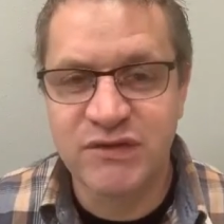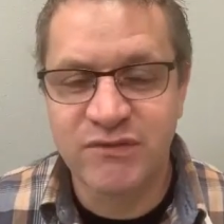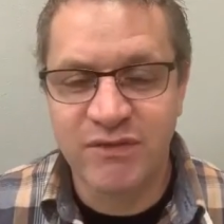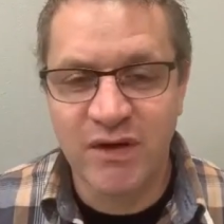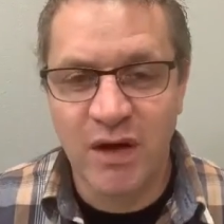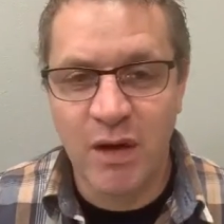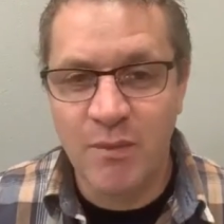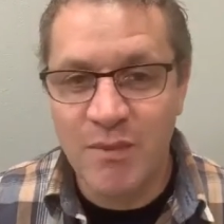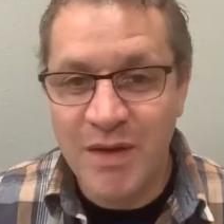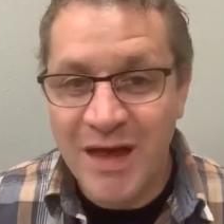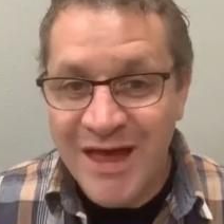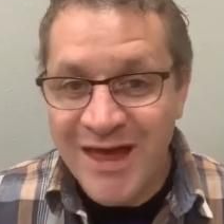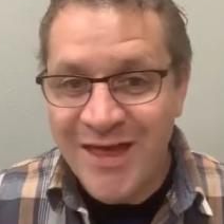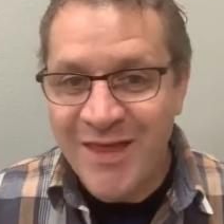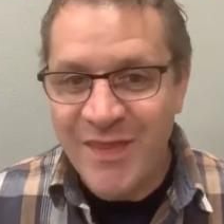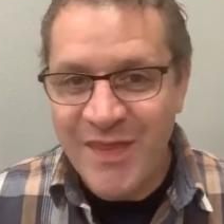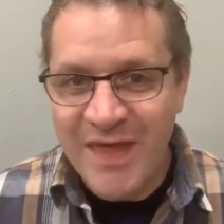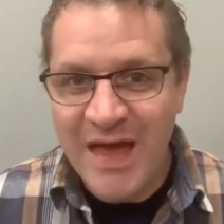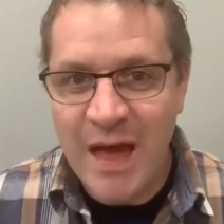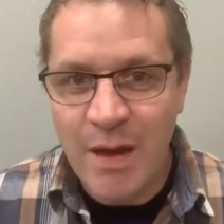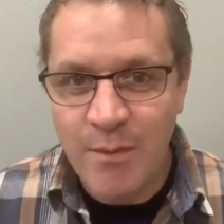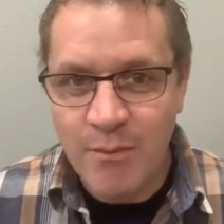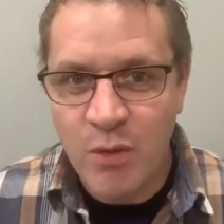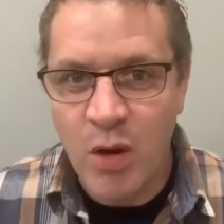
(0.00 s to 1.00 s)
from
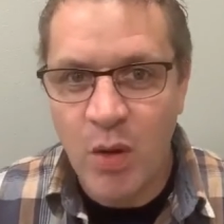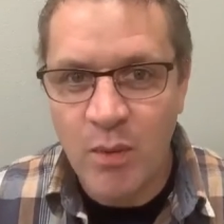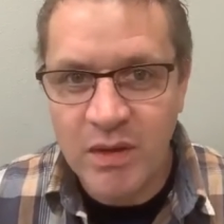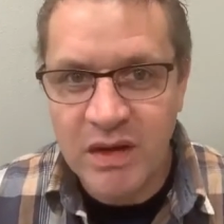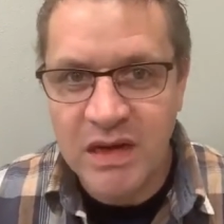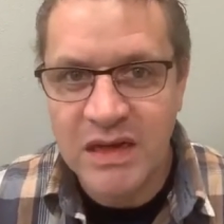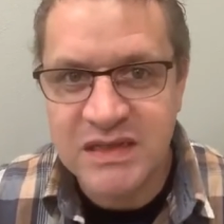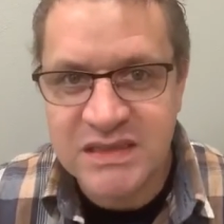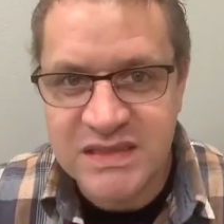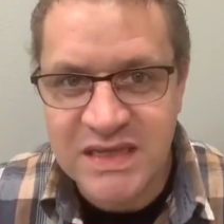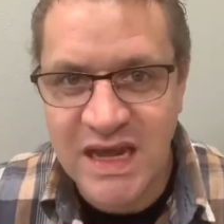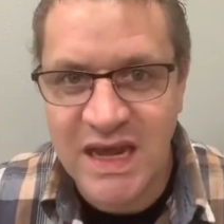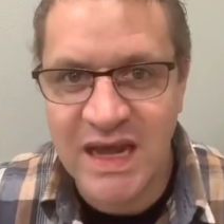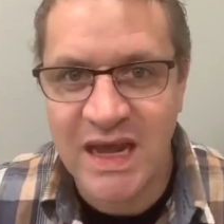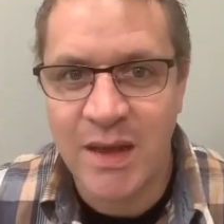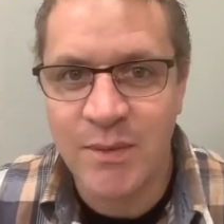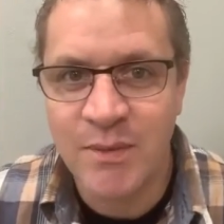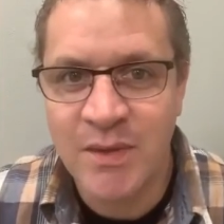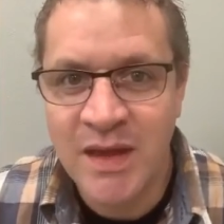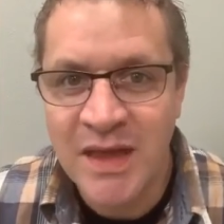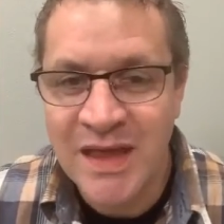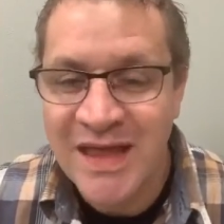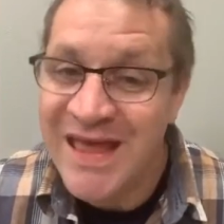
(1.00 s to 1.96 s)
that moment in time,